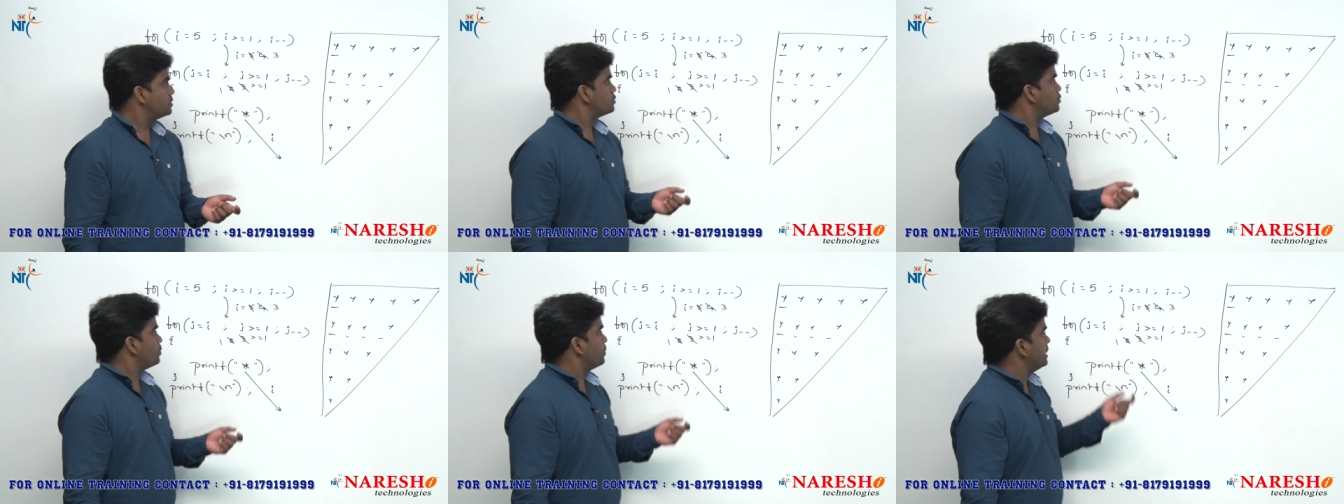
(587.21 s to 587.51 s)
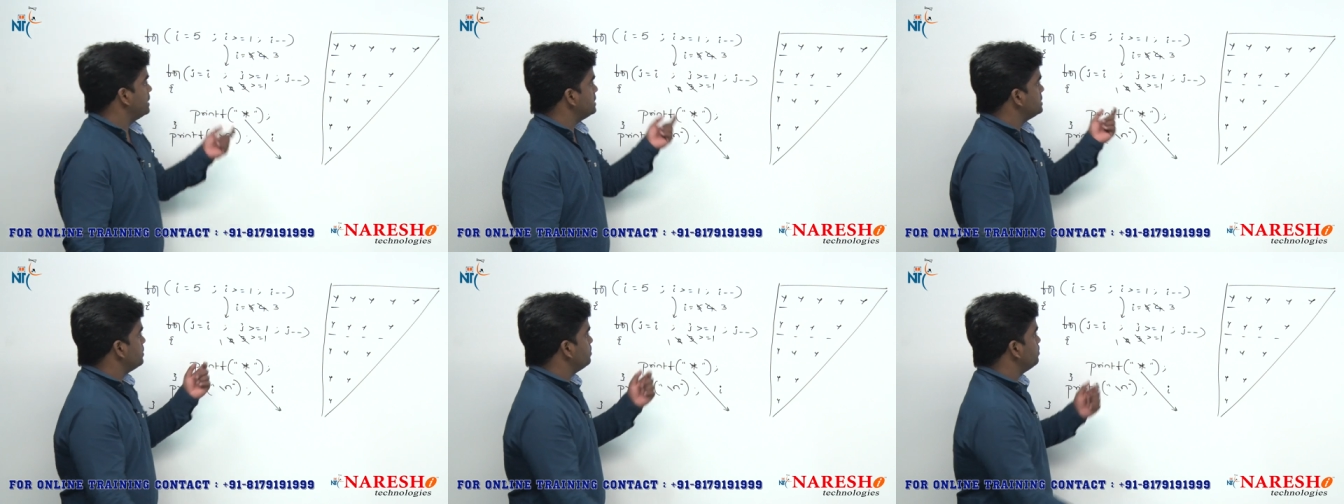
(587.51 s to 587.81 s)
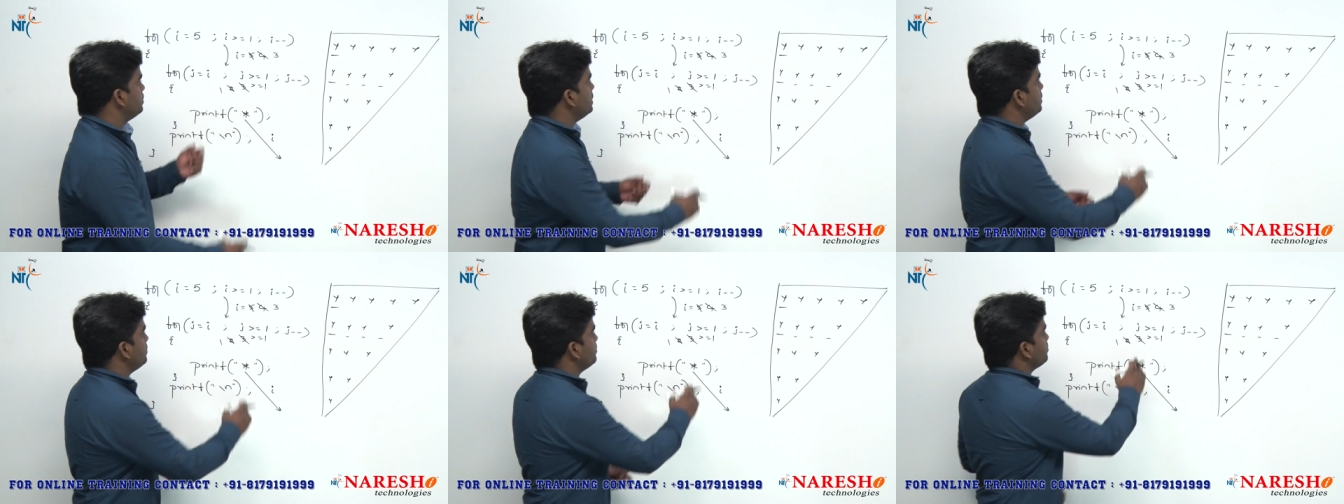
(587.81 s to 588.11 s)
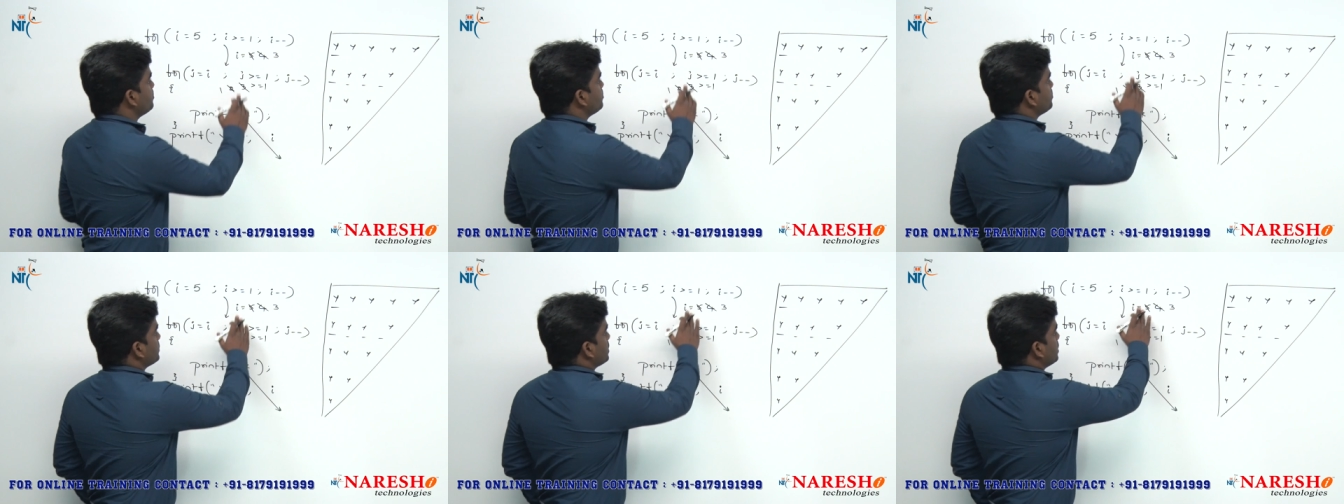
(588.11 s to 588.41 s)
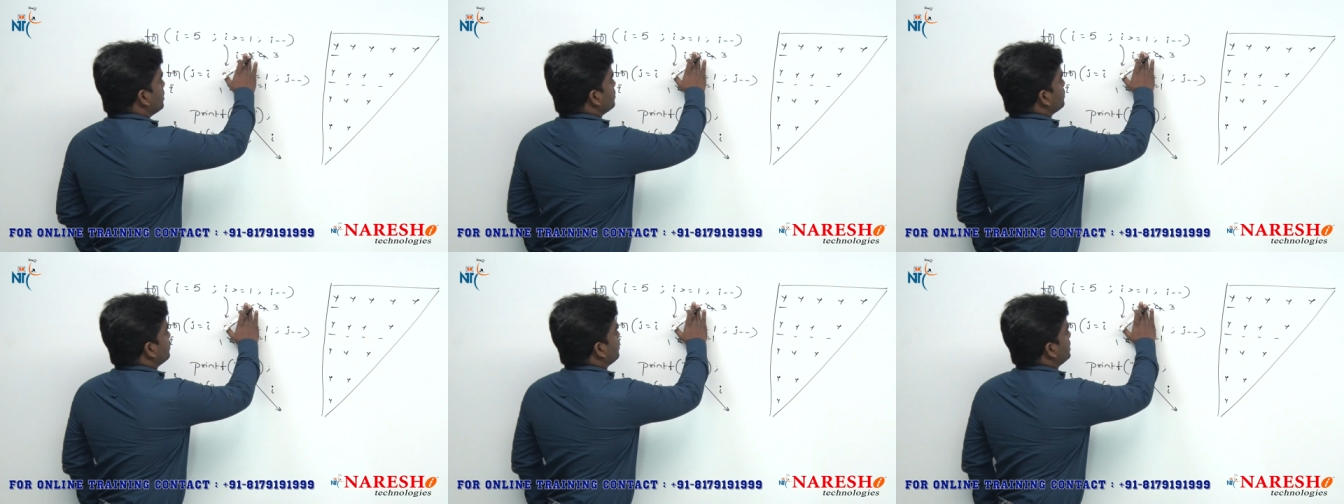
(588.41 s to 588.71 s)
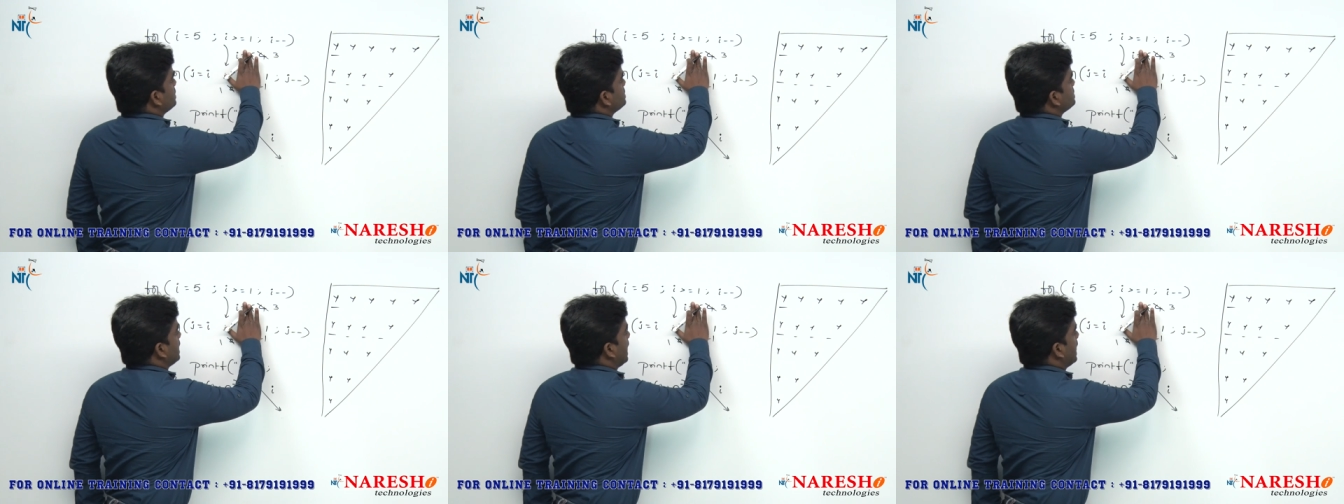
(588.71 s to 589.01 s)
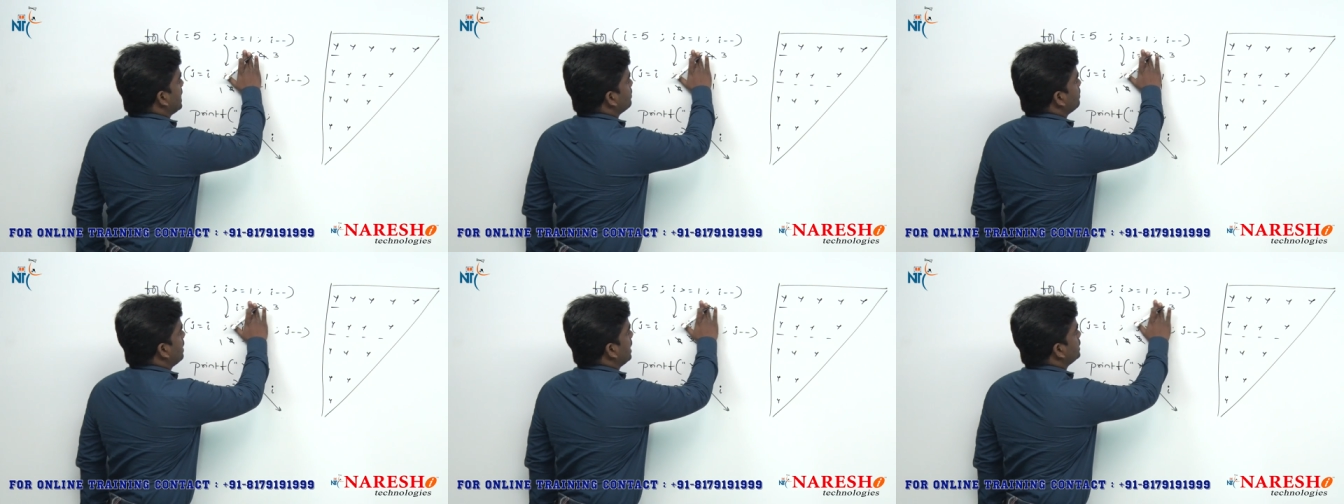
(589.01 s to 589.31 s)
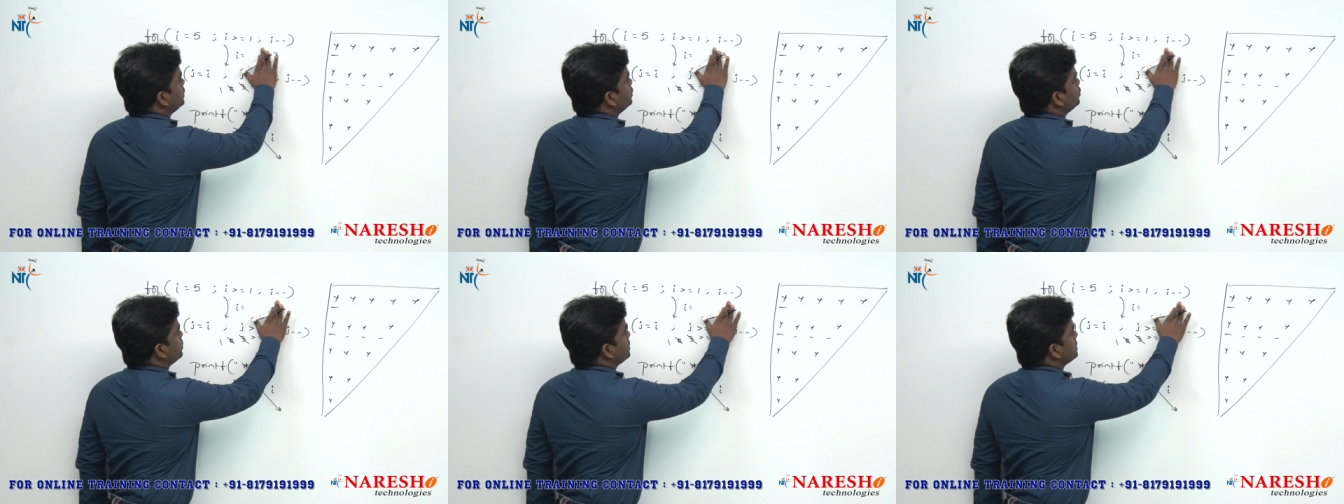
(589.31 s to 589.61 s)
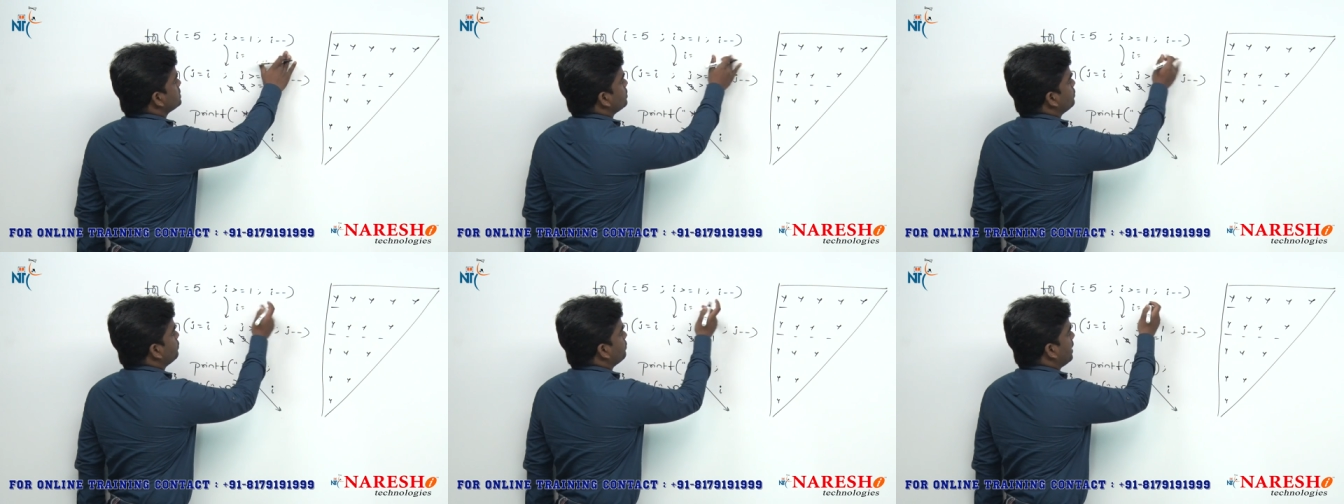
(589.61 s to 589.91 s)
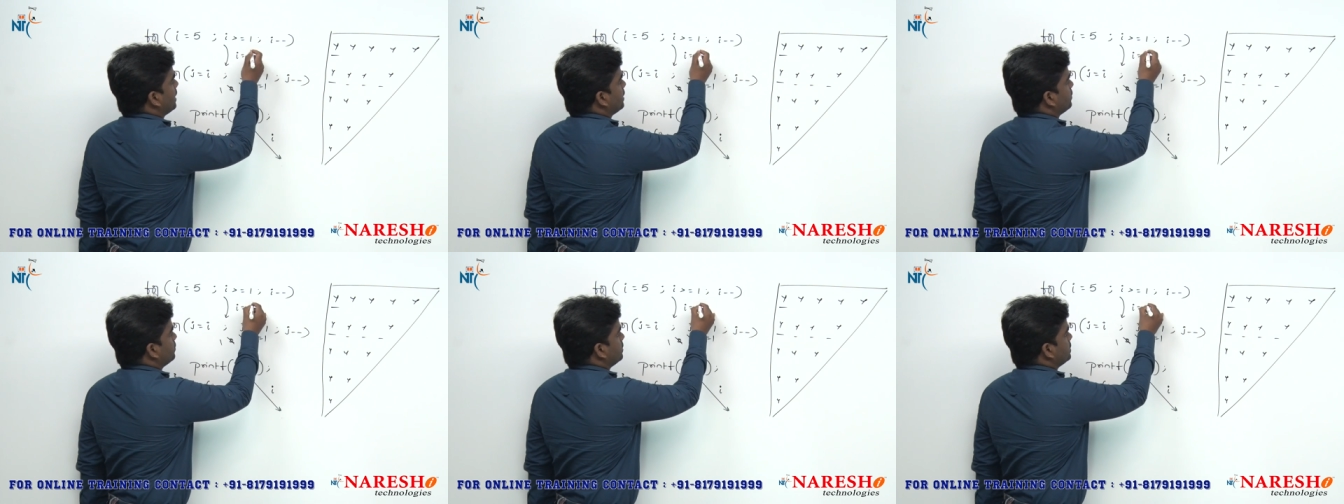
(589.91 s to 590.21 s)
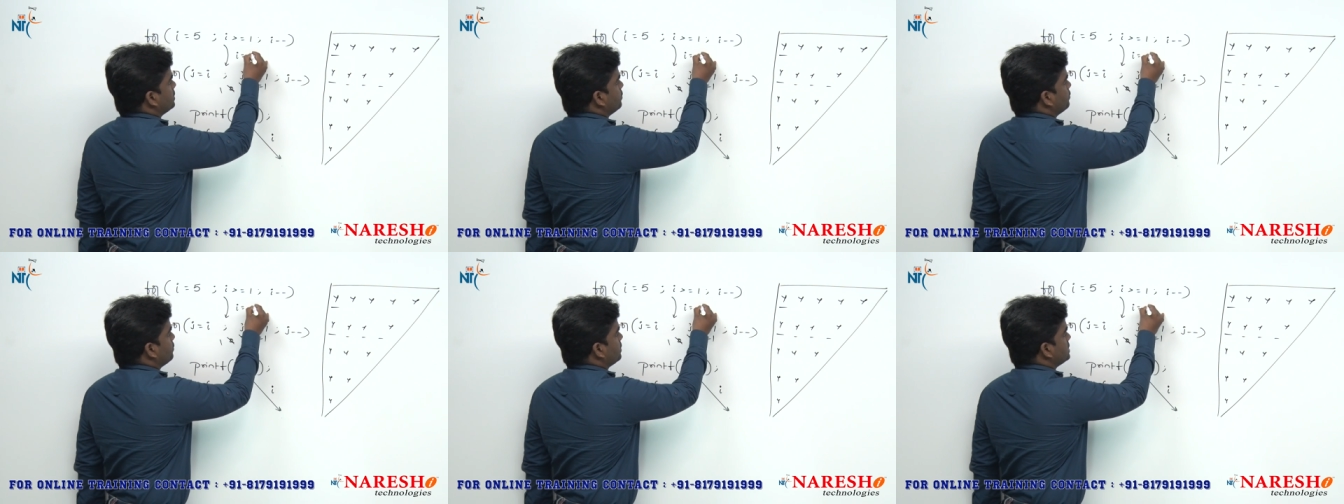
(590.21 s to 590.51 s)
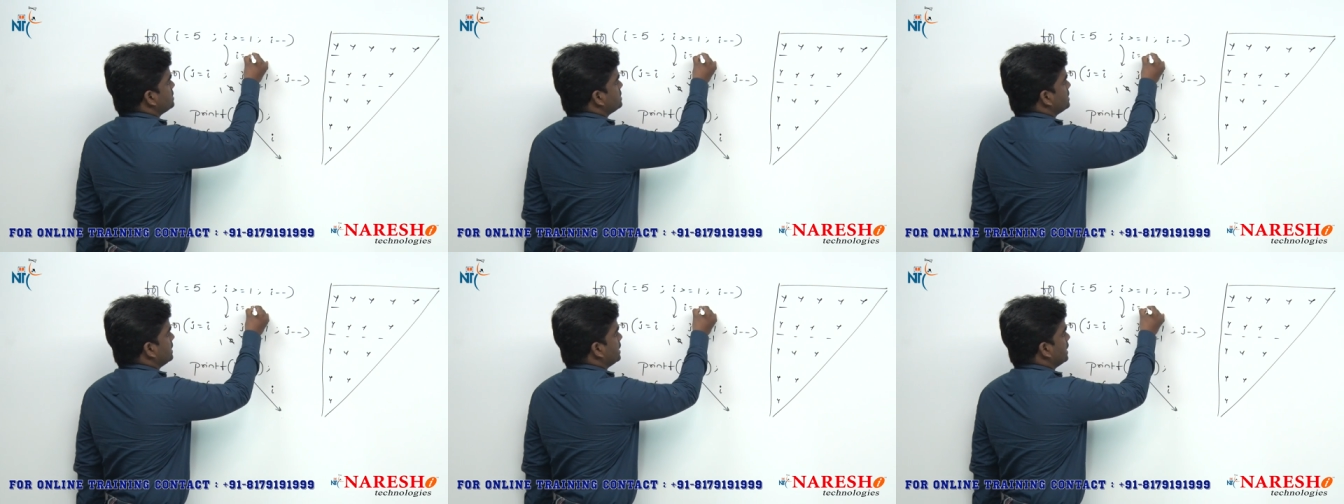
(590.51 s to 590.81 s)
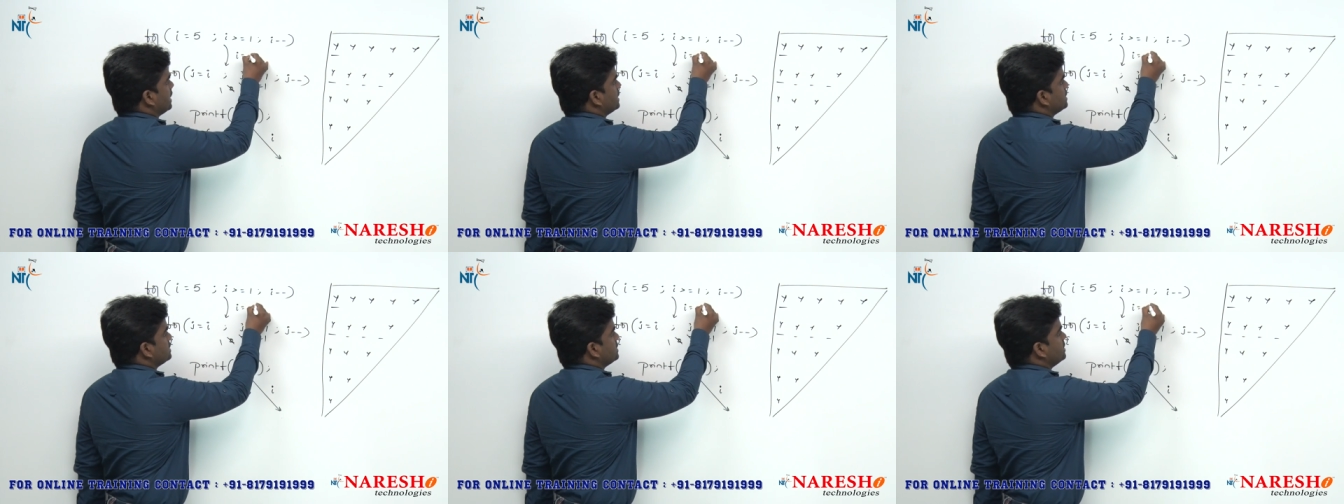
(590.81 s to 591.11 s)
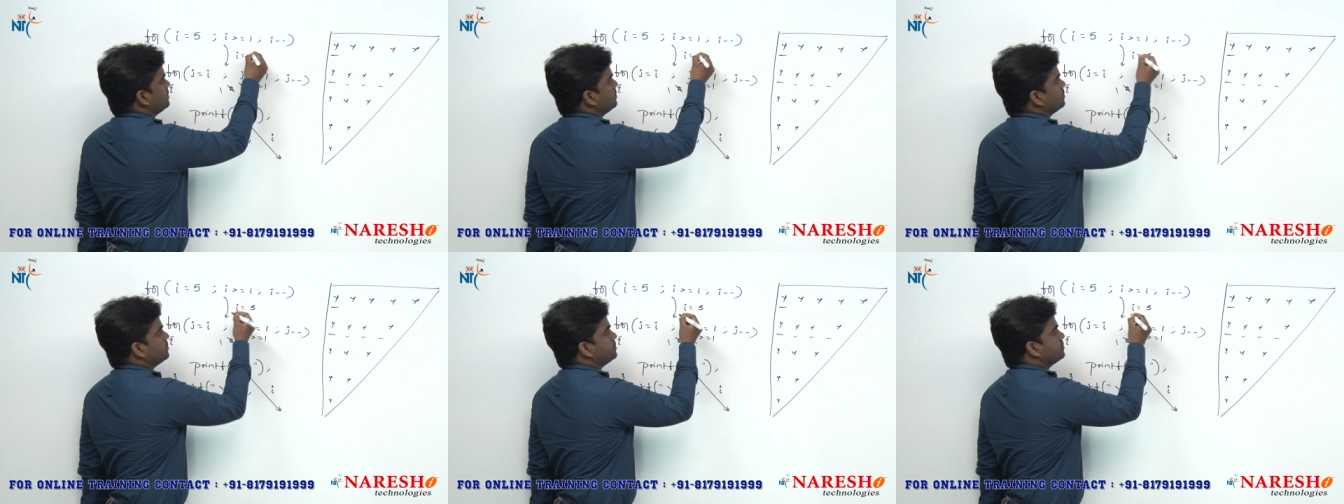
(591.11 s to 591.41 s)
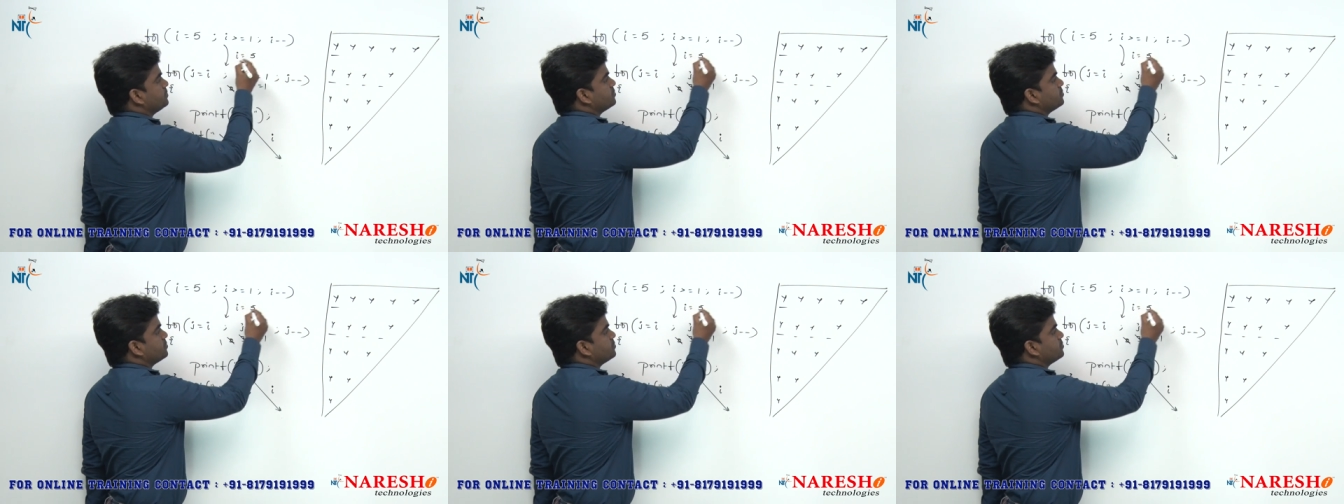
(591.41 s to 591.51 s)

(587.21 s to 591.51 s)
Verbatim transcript: So, very simple, first I value is a 5 in the first iteration,